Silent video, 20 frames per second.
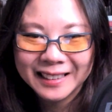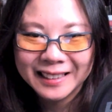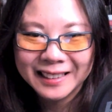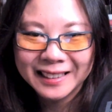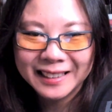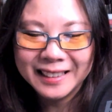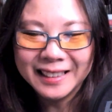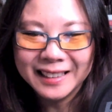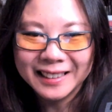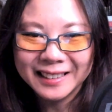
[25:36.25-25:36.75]

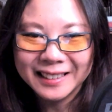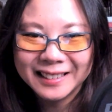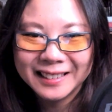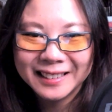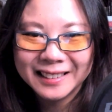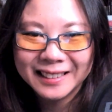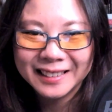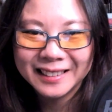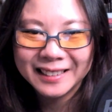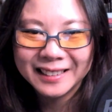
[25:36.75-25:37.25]
Yeah.
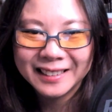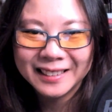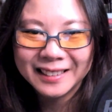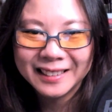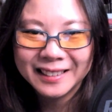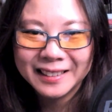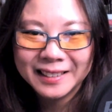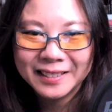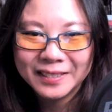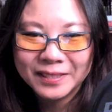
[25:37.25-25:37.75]

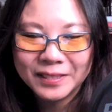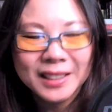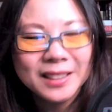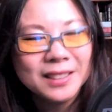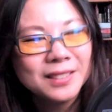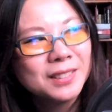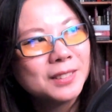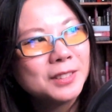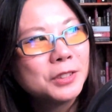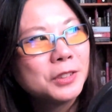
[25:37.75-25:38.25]
And
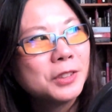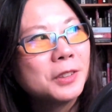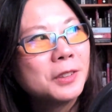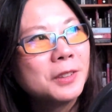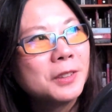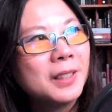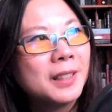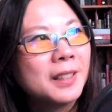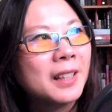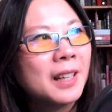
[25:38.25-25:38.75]
it's also,
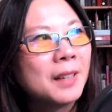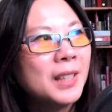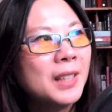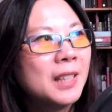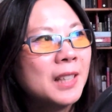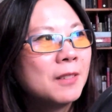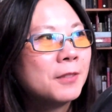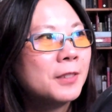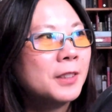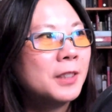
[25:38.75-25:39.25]
yeah, coming
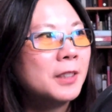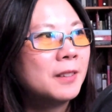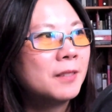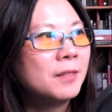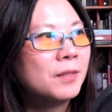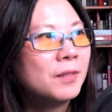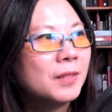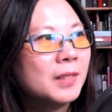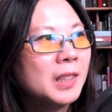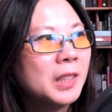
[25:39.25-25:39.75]
in
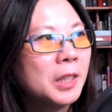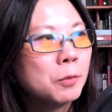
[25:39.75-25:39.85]
from,